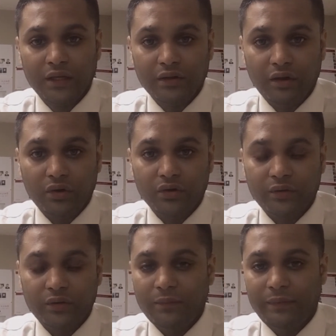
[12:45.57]
No
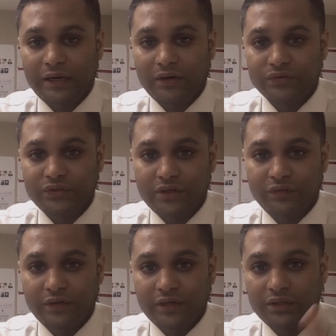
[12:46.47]
criminal background
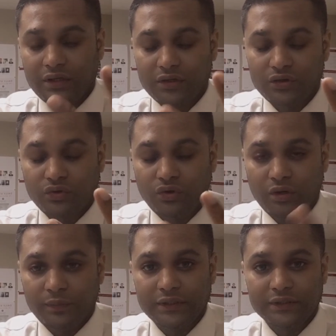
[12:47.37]
certificate, 2 copies,